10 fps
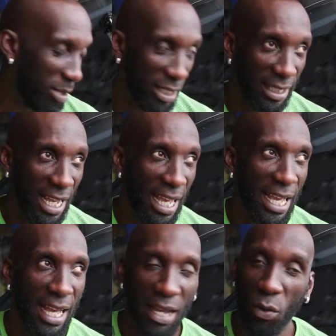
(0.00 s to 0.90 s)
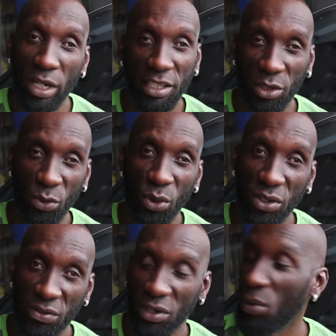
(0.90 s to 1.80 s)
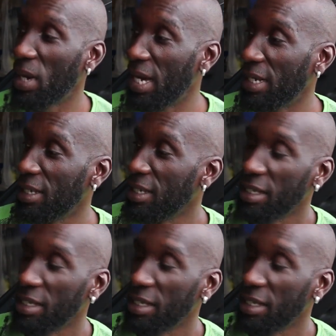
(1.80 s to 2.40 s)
but I wanted to do those for a while.